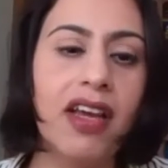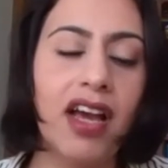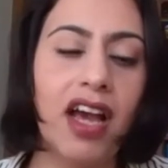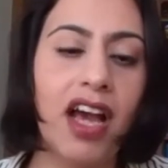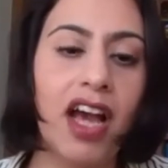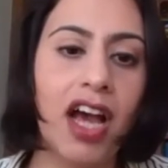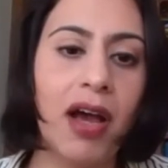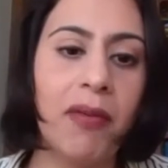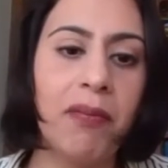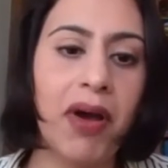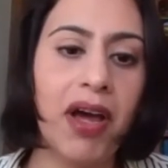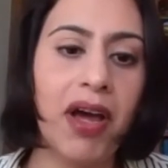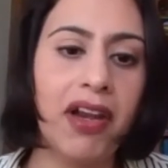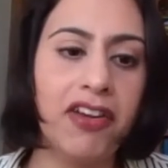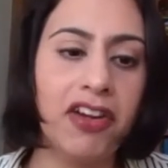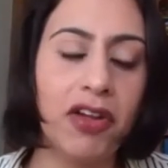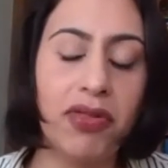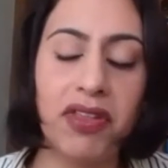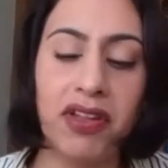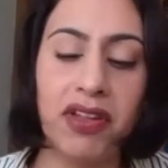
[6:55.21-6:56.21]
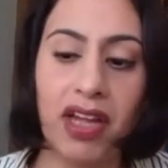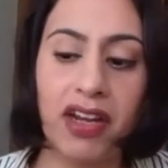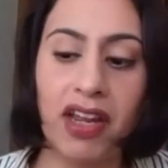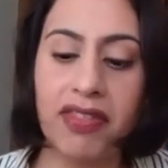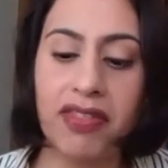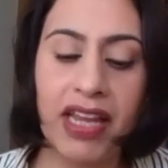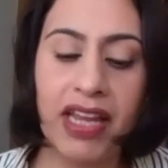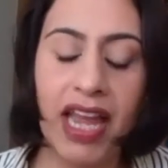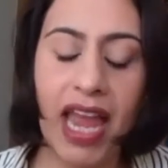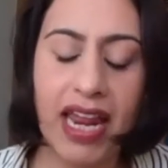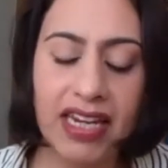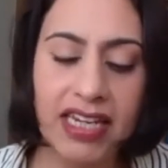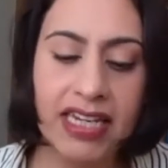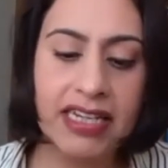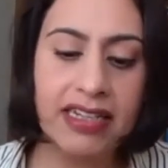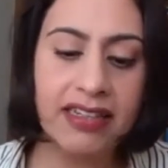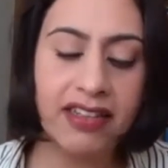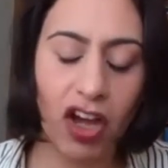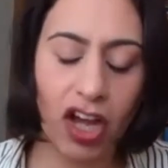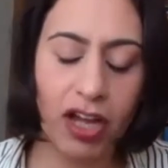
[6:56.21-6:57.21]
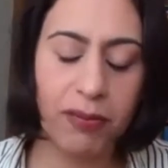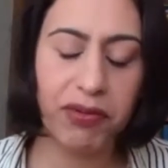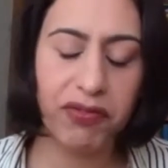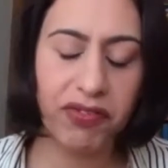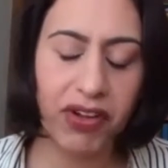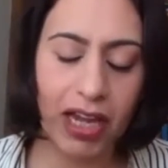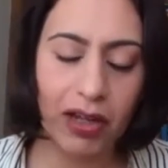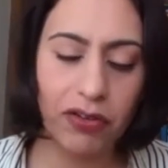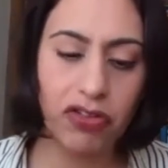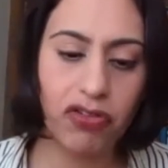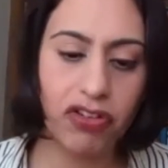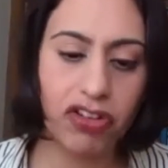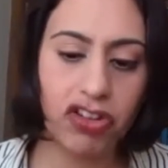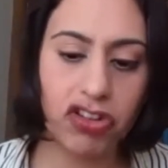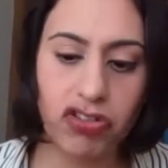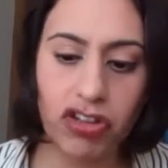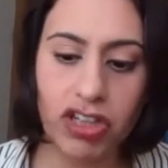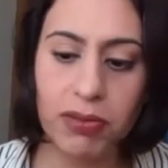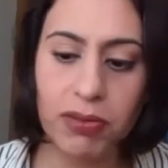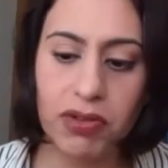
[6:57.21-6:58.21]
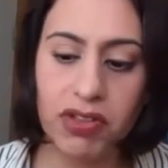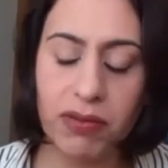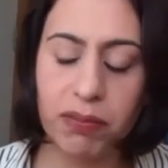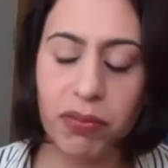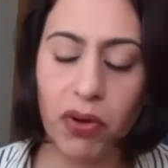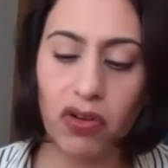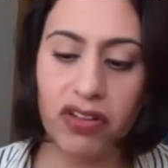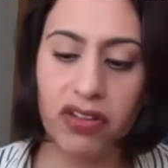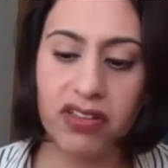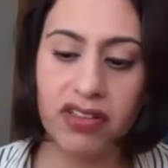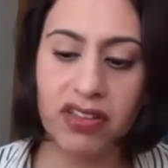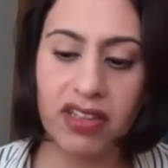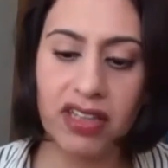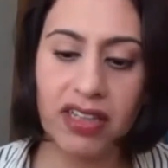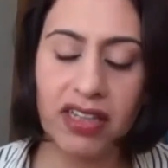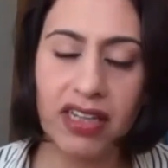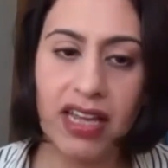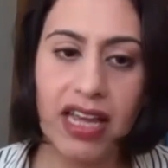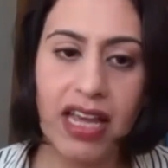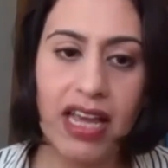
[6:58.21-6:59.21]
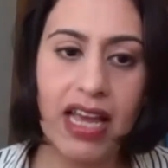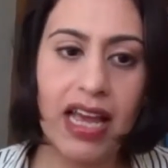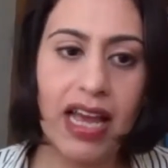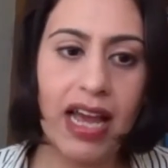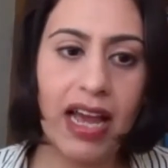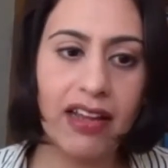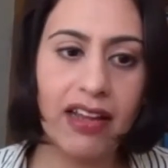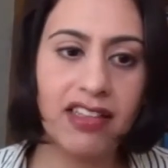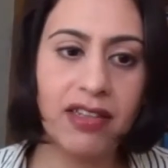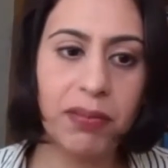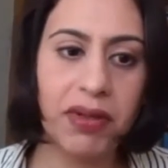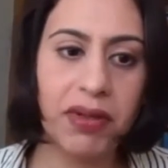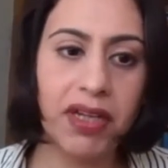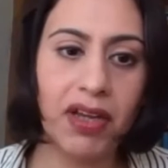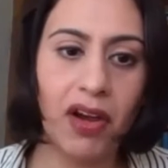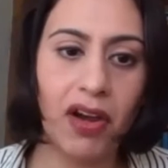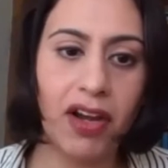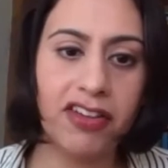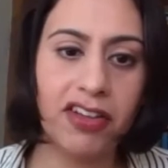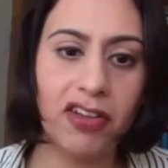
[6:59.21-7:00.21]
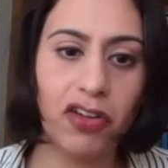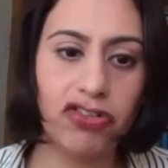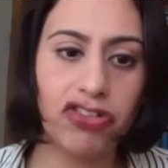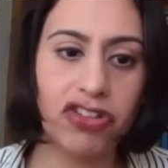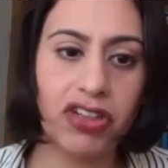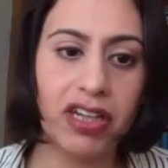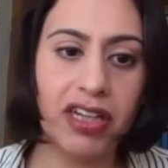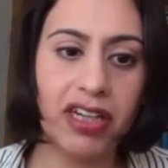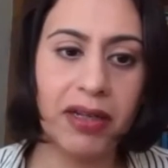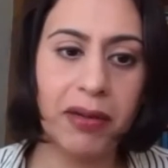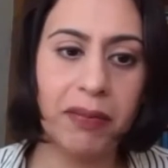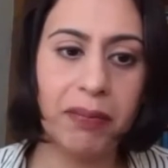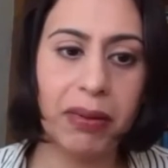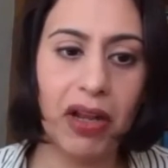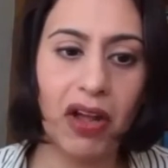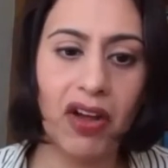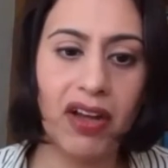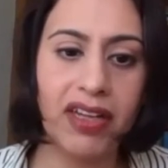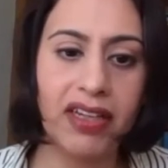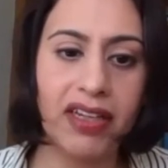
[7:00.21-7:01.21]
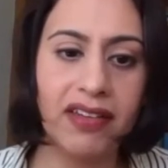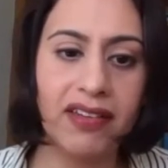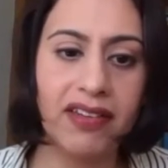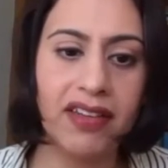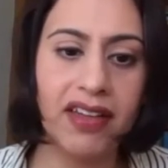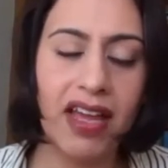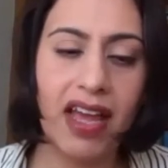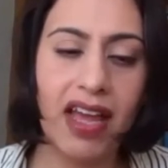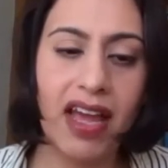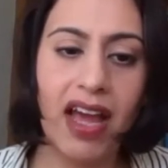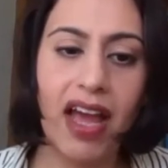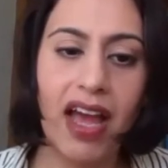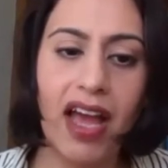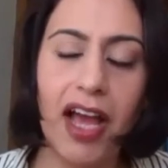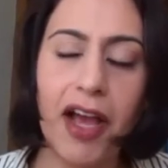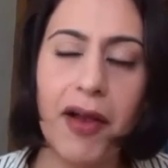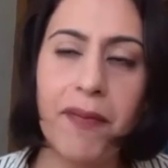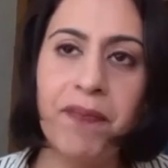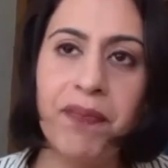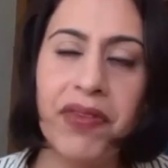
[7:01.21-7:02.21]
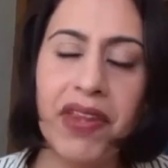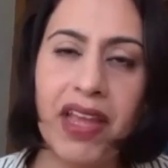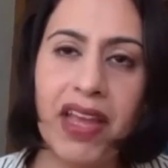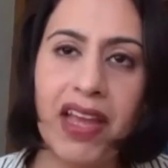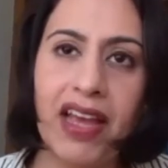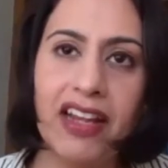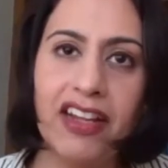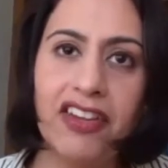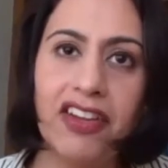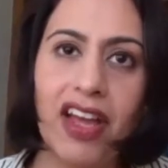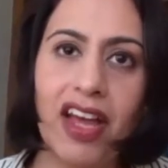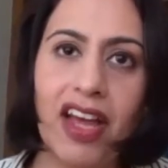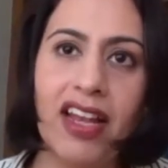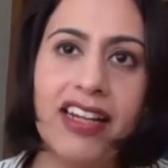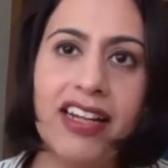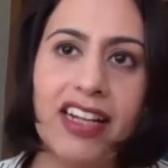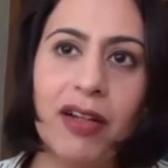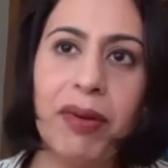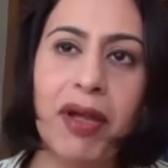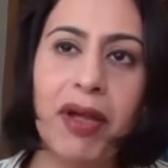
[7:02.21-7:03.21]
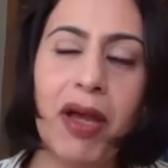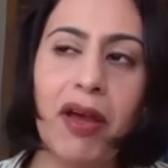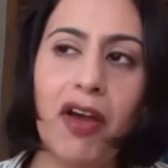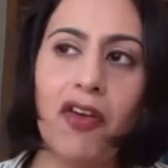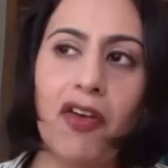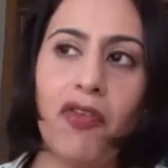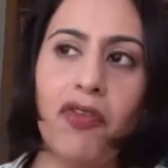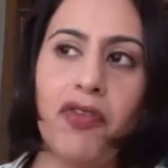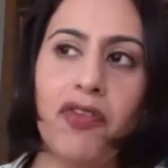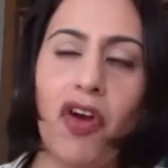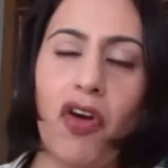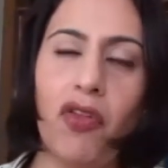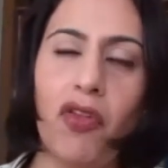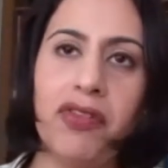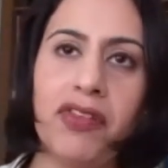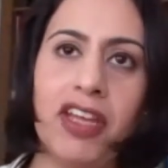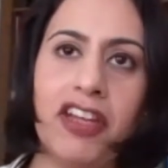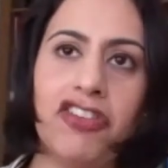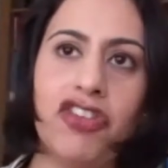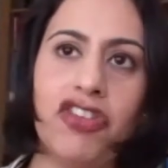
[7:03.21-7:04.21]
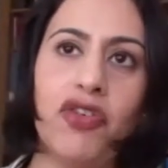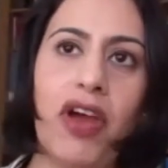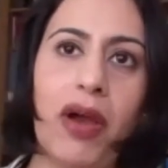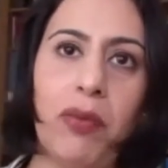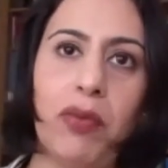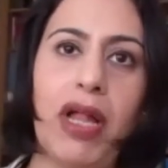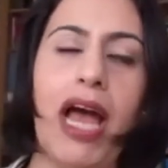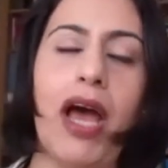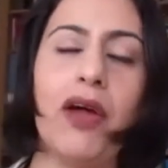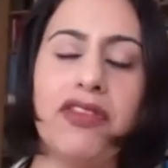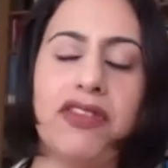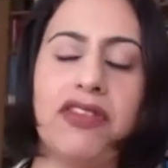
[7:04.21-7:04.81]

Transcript: And I think any type of counter-extremism policy has to be ideologically blind. A little bit on the issue of how did